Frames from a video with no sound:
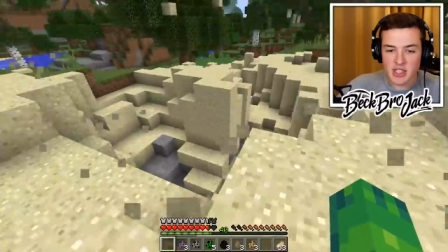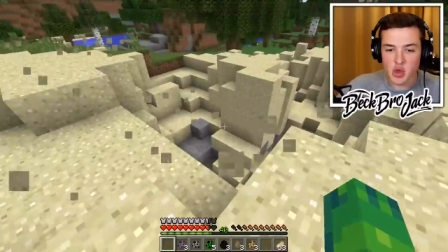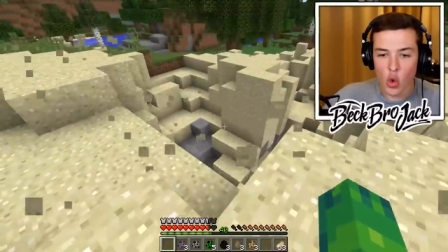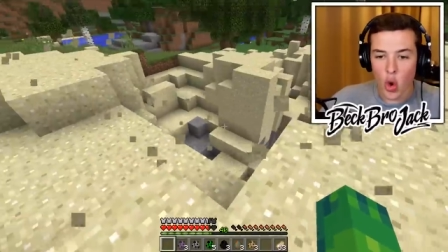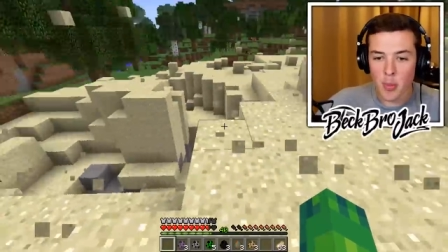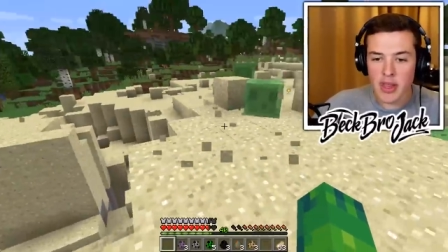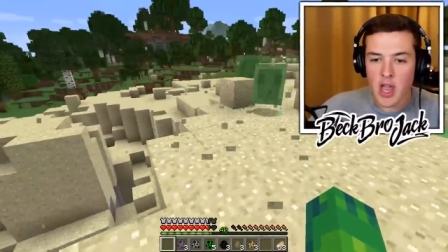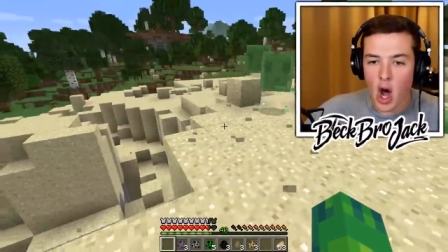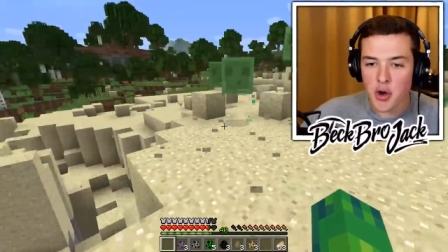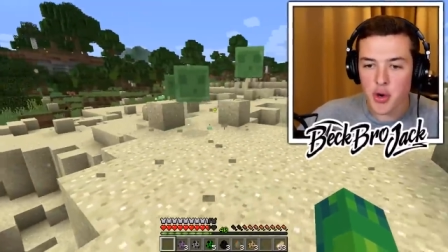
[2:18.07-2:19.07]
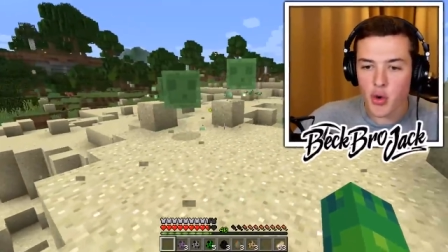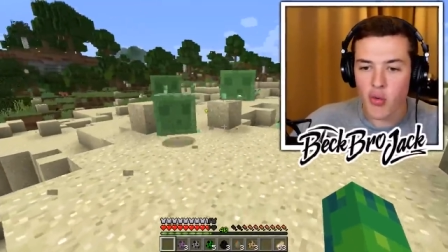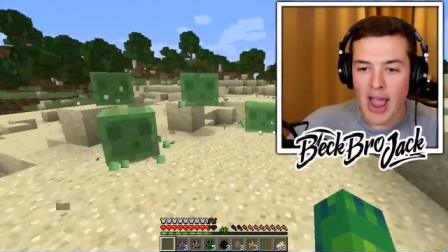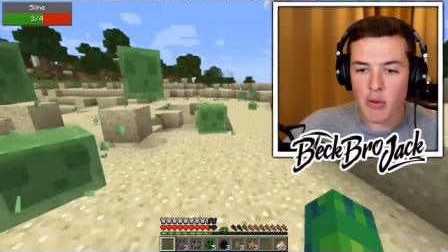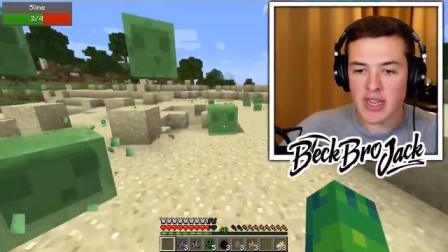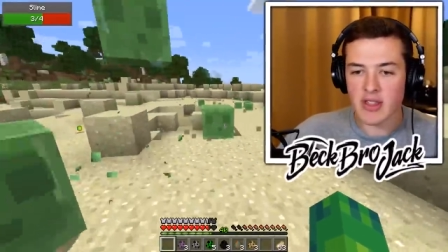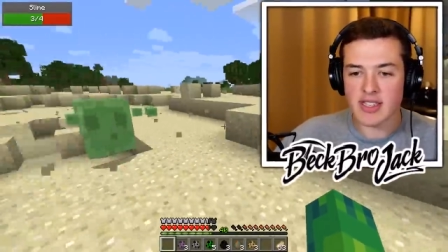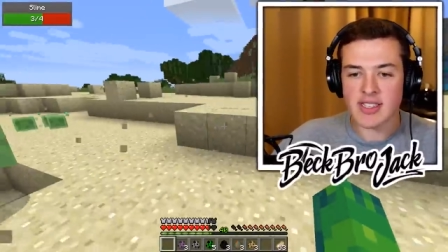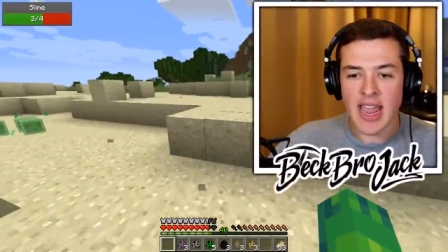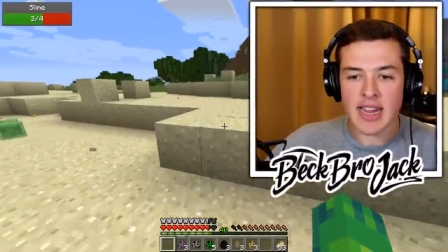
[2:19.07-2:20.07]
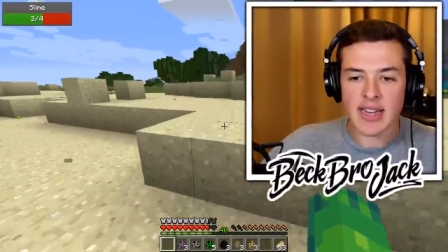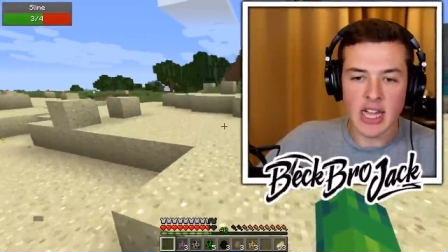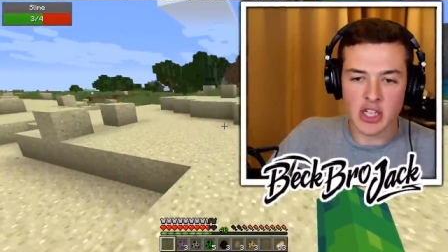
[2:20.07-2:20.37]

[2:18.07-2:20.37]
he's normally underground in the sand,